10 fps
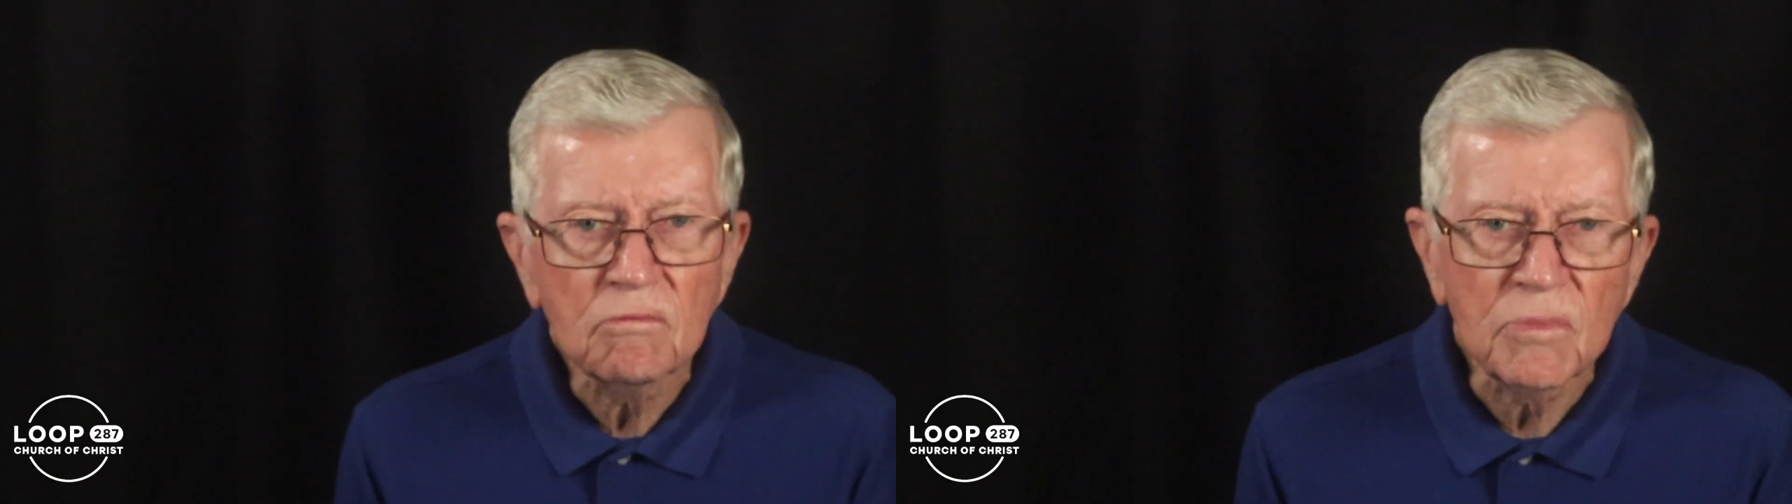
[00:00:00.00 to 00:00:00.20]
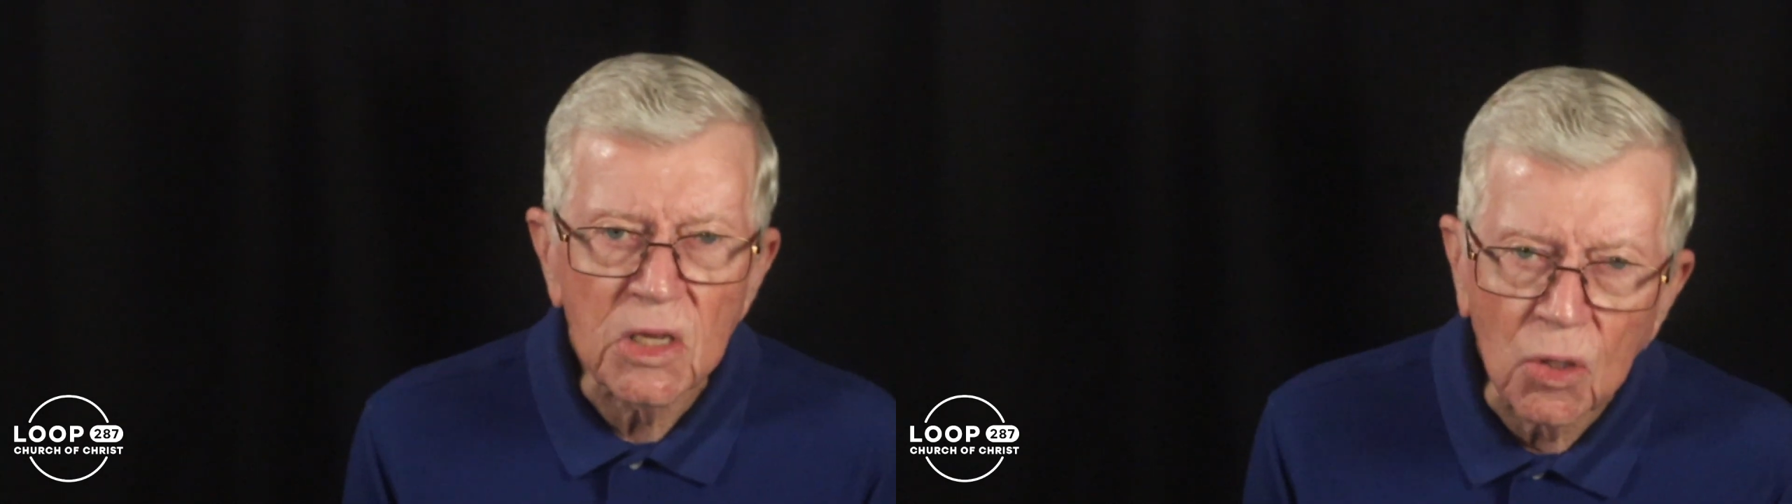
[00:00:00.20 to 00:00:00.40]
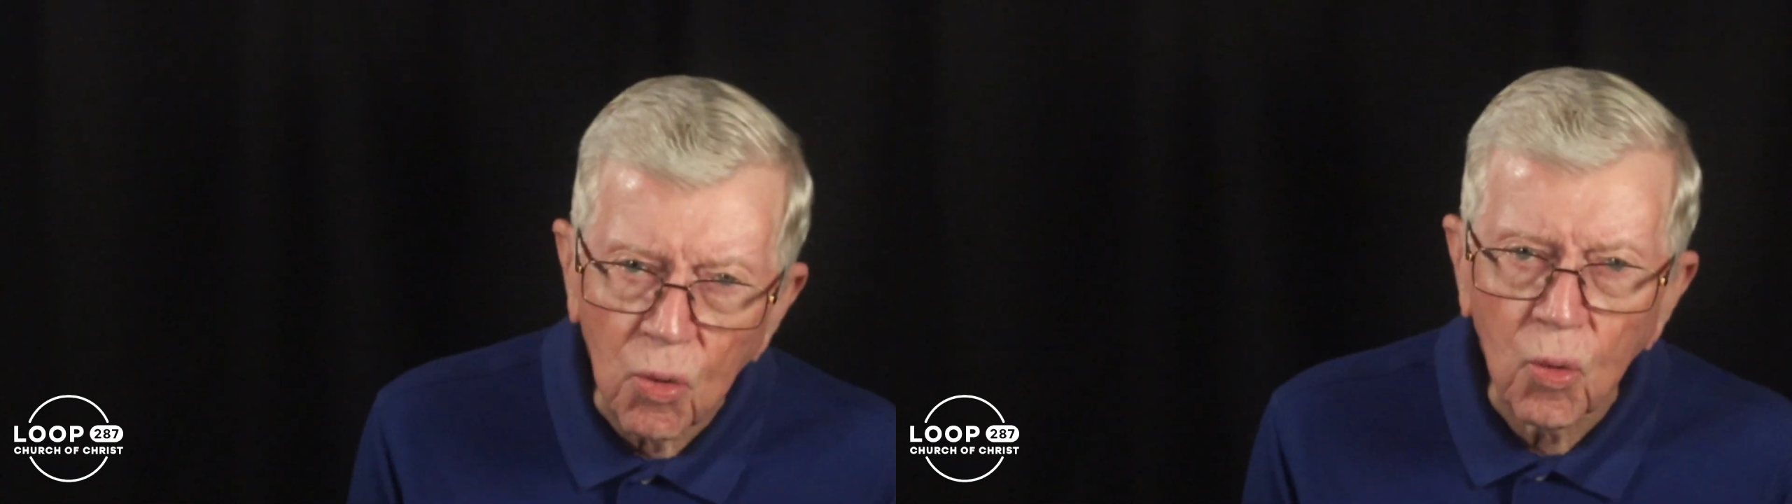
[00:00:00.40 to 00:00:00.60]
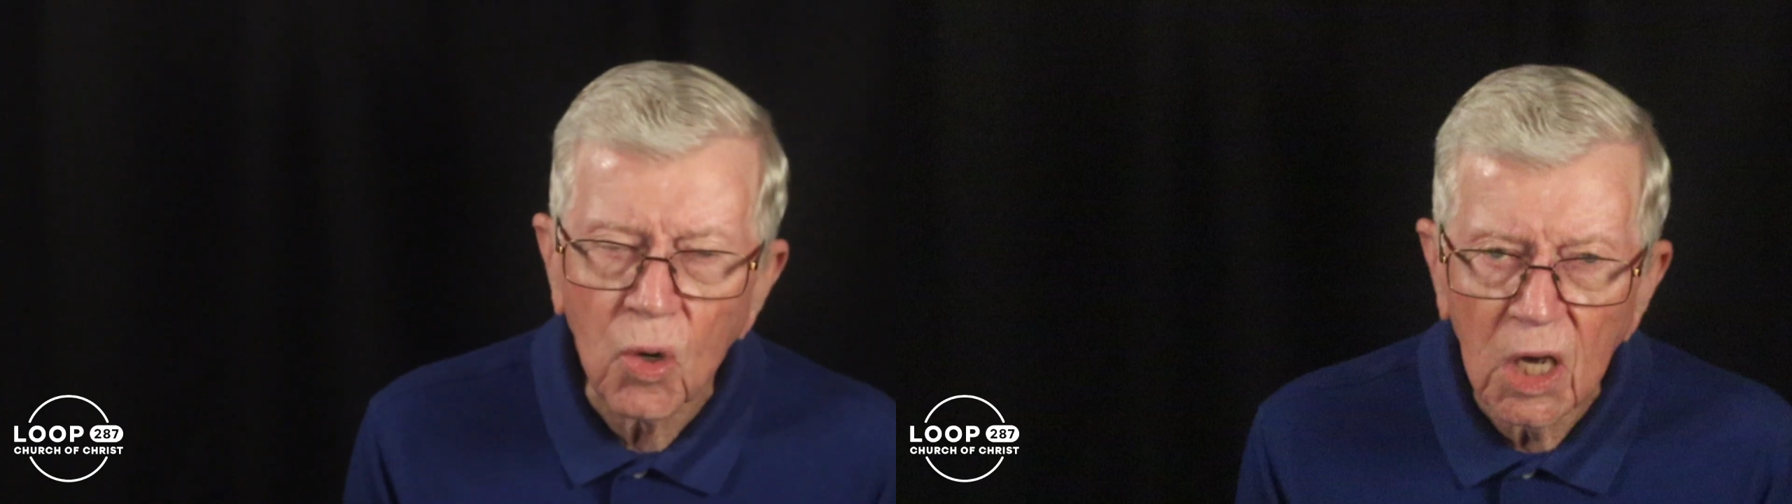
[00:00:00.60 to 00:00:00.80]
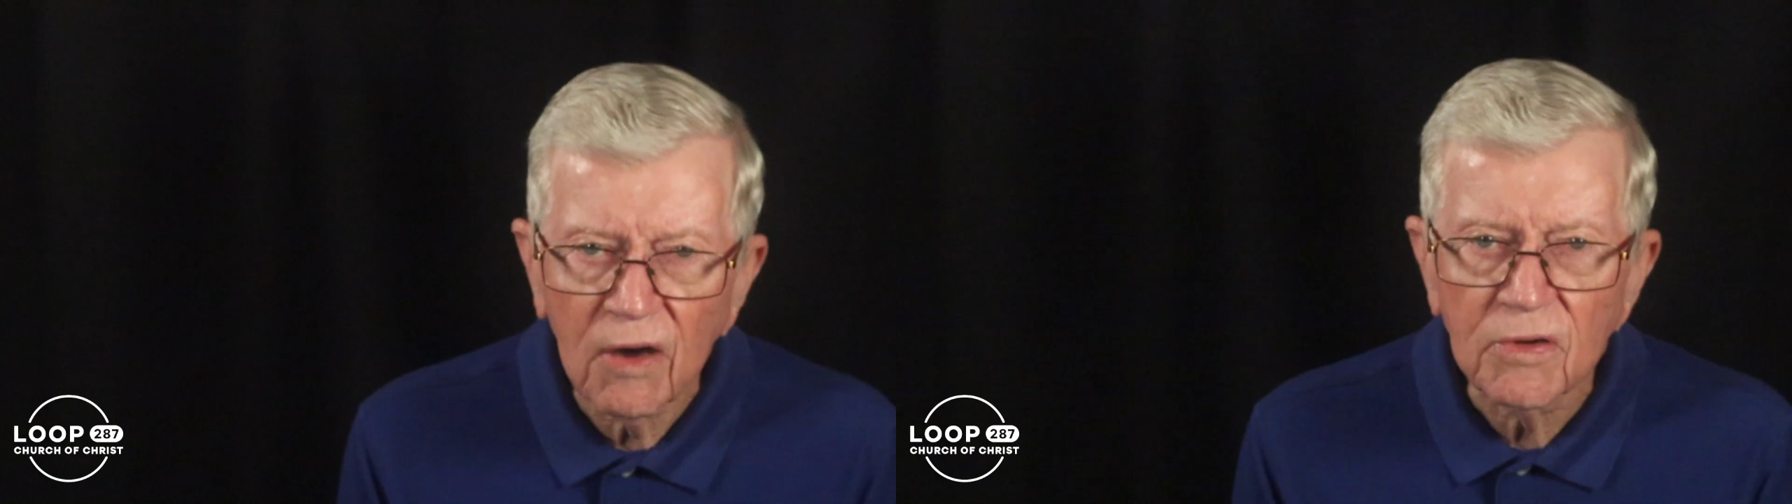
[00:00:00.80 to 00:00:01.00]
the old
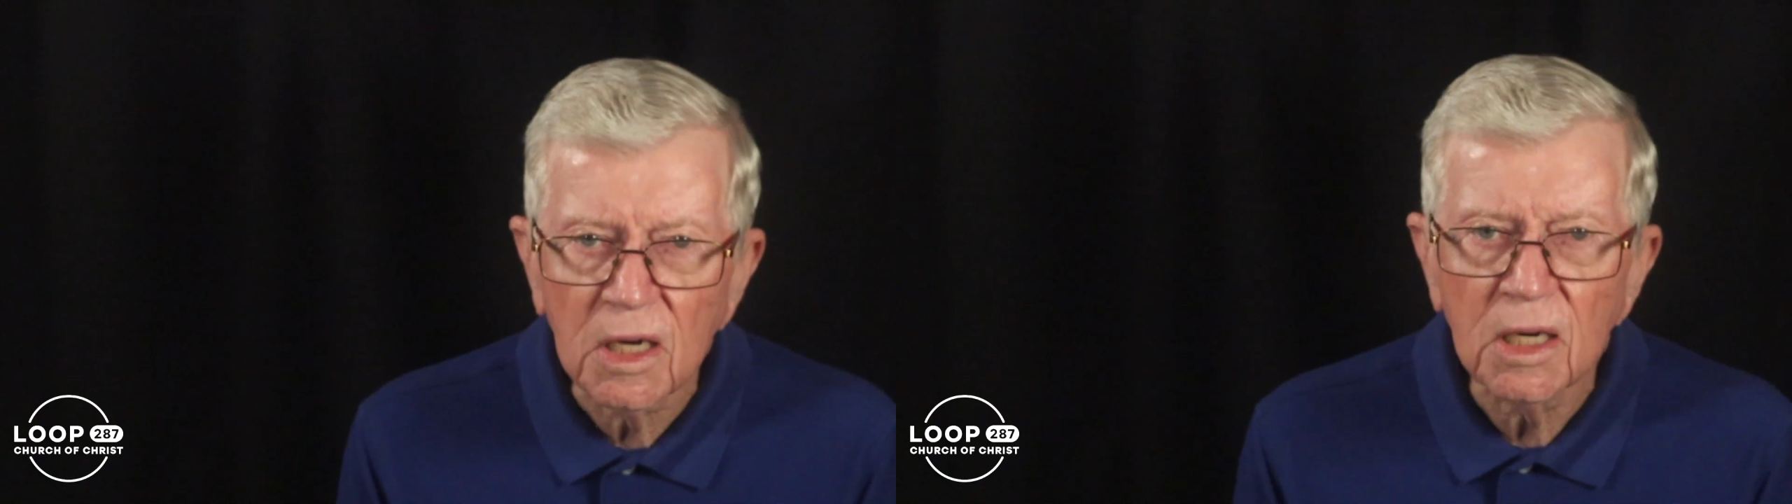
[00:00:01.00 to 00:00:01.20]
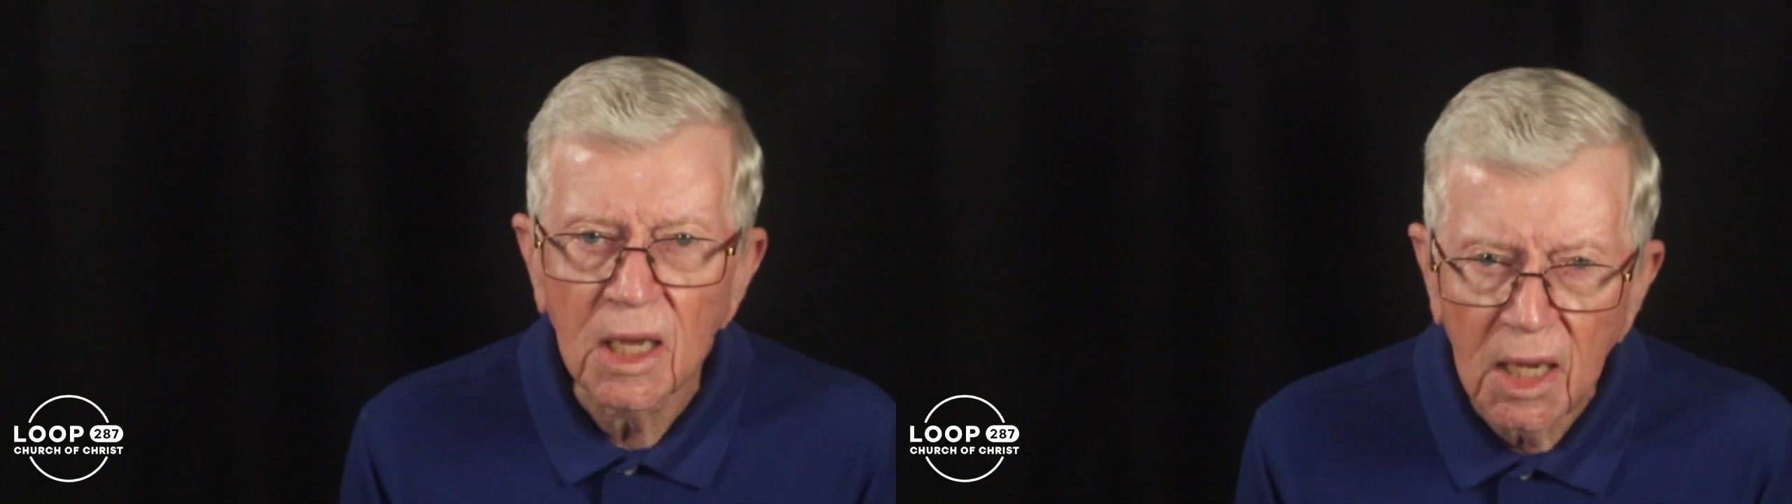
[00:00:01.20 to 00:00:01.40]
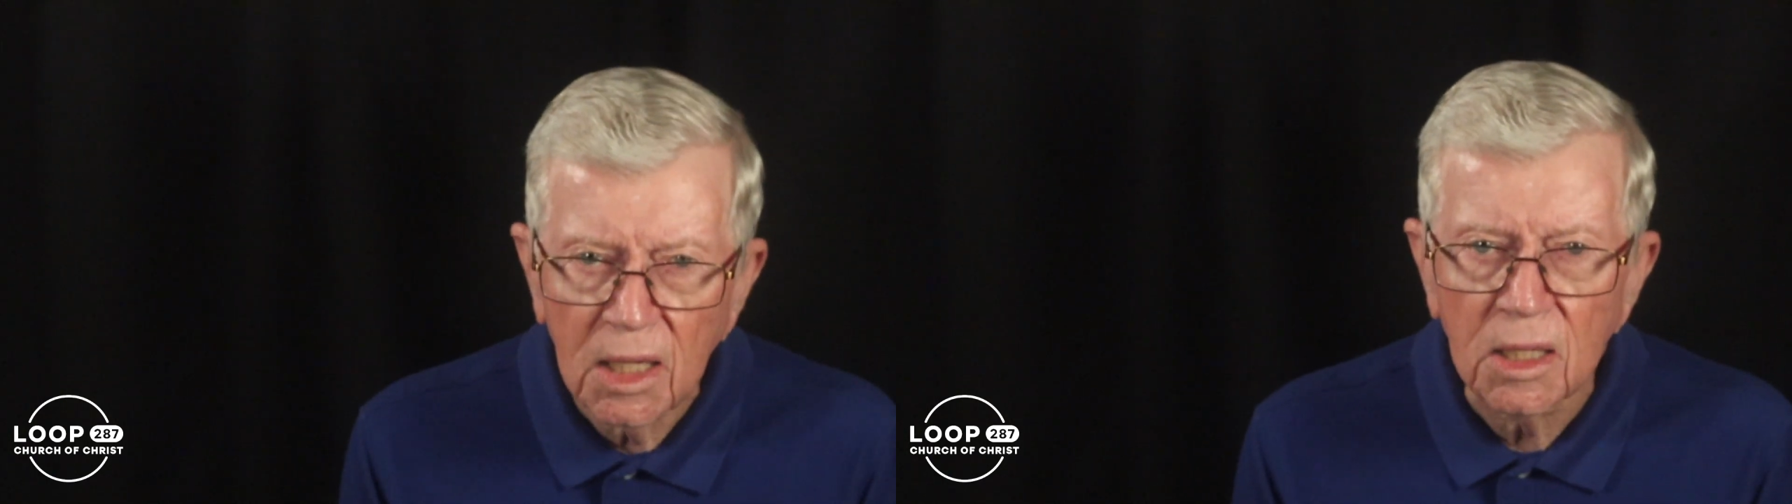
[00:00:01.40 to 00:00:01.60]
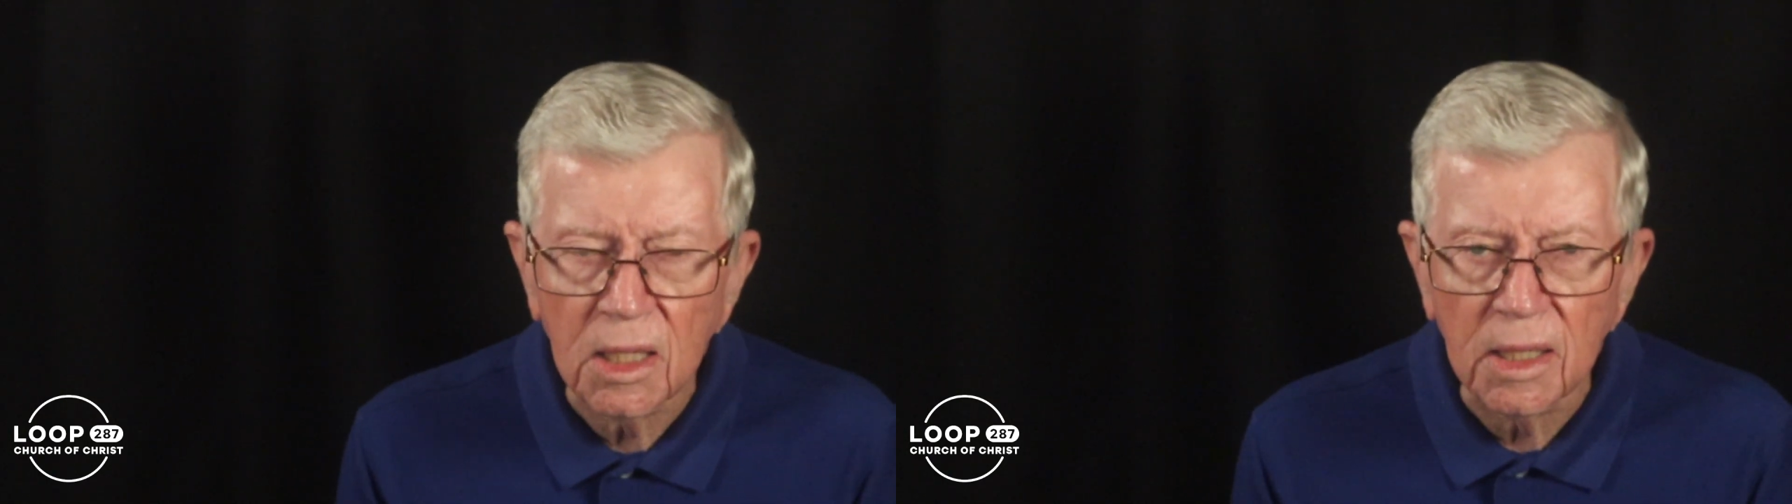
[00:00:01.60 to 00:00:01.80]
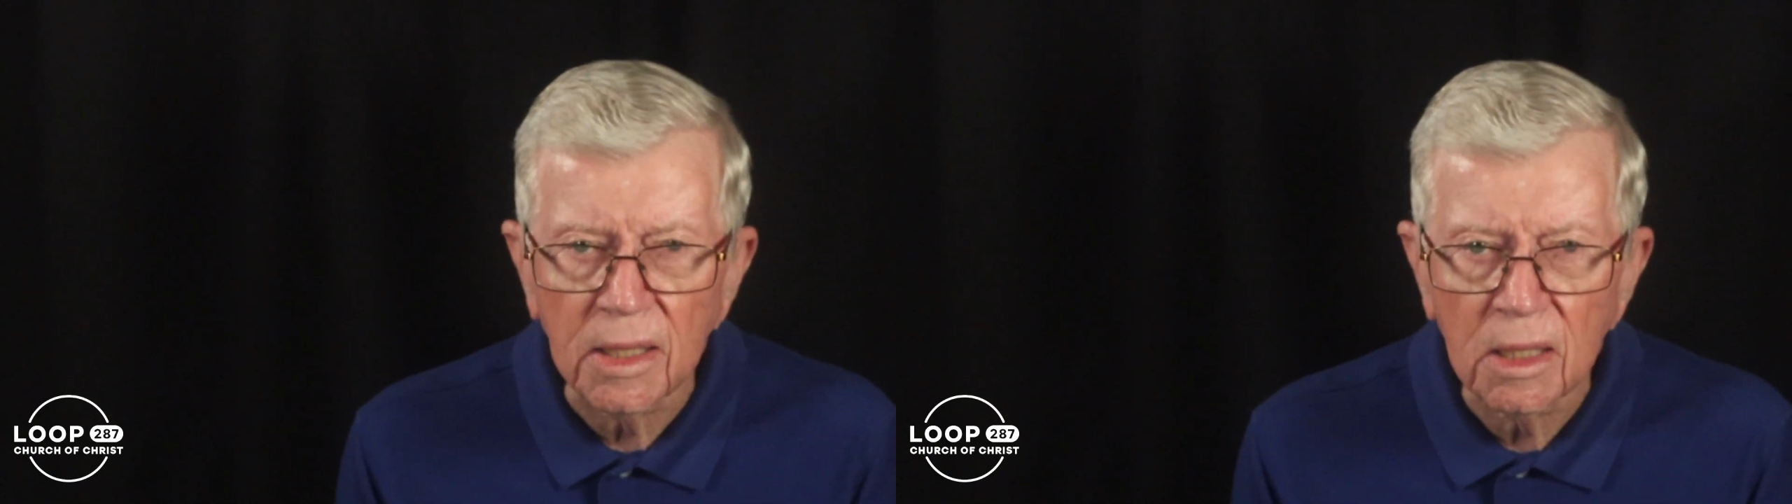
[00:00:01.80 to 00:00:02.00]
covenant
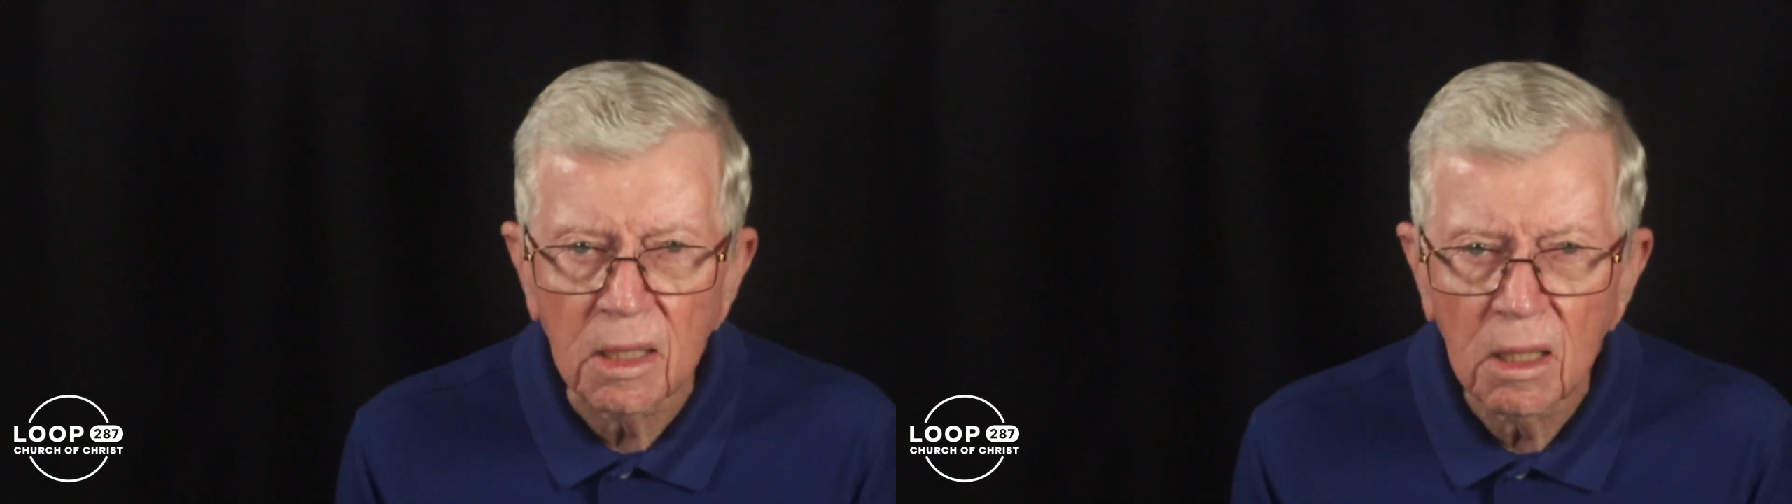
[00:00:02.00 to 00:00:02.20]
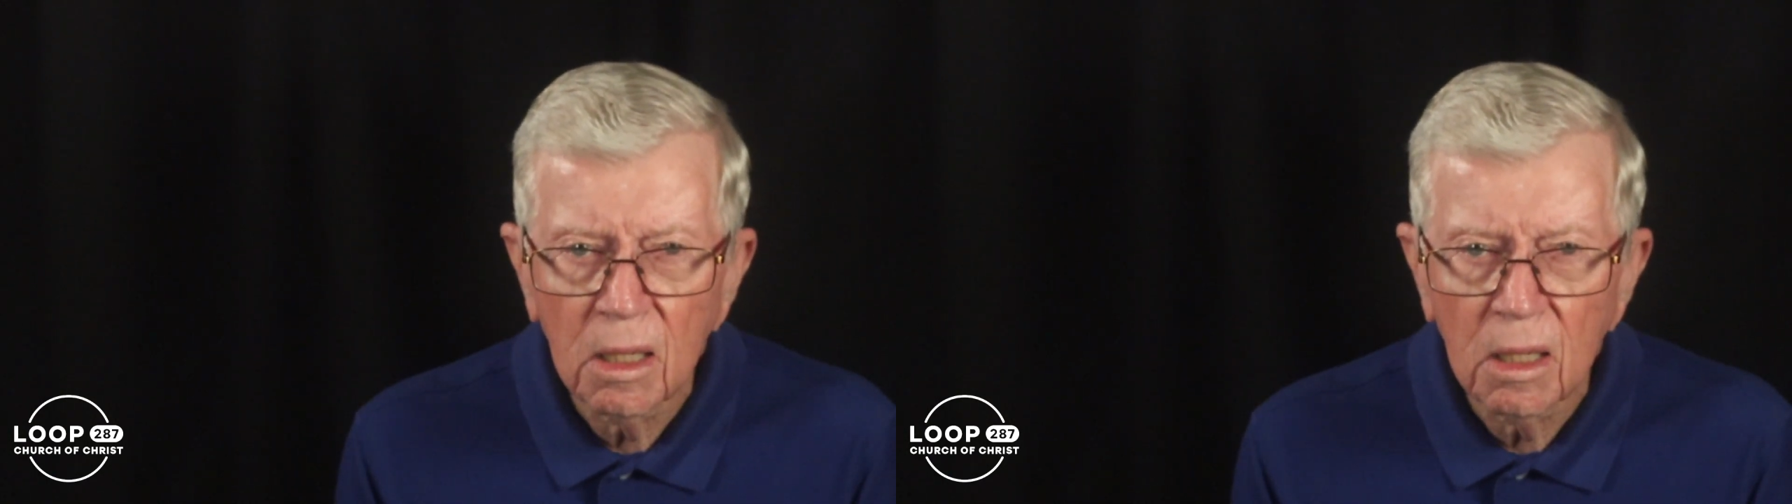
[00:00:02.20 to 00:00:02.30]
ended.